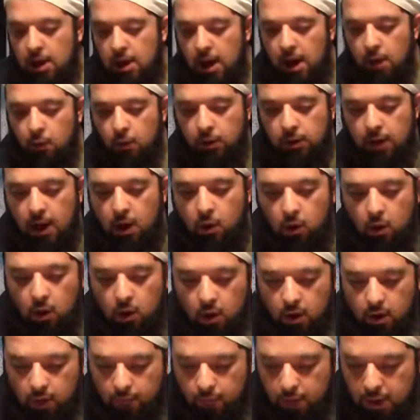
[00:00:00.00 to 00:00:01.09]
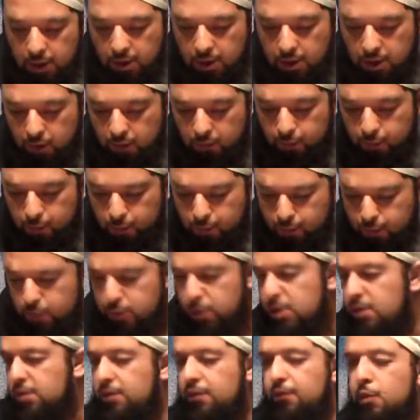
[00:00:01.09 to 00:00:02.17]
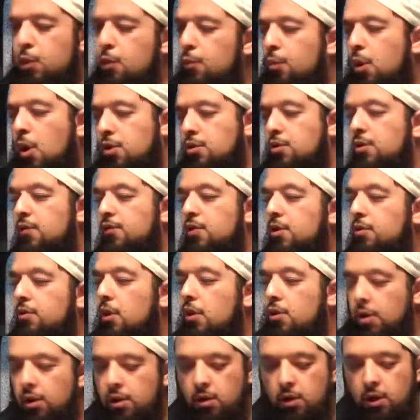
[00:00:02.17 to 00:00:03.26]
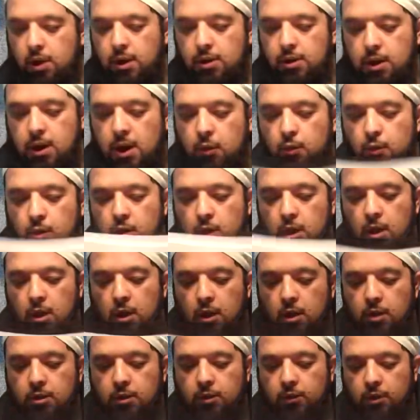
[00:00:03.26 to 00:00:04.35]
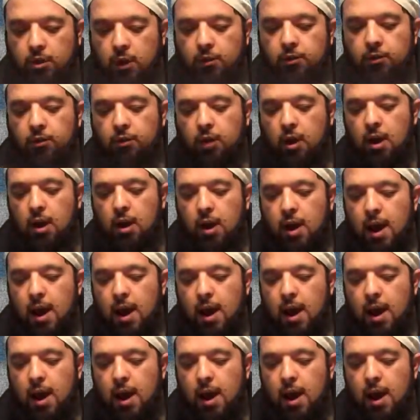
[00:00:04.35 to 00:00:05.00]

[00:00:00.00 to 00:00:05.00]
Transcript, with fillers: and I will now uh, read just a few parts of this article, and then I will discuss.